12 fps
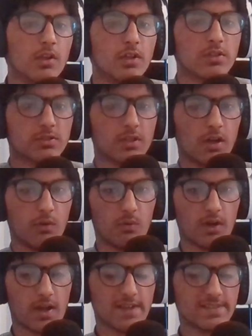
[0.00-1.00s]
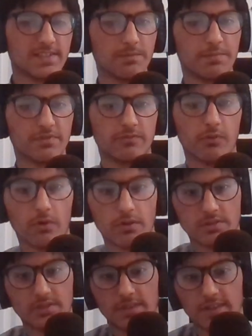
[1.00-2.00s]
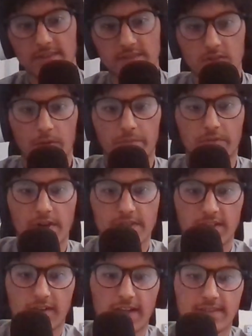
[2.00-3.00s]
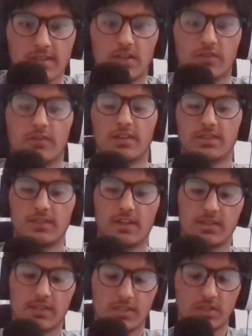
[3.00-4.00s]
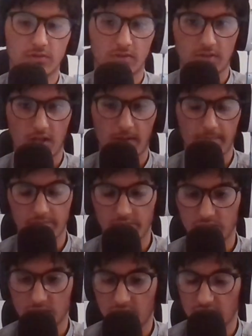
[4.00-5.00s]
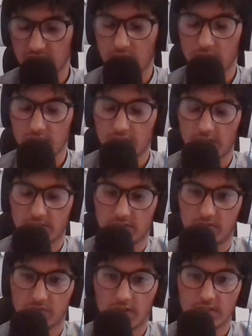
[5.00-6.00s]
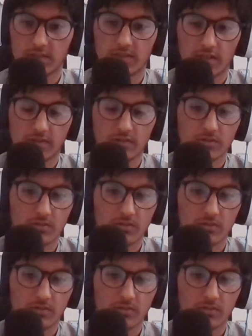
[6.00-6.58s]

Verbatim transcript: So, as I said before, this operator less than, greater than, equal, um, less than and greater than,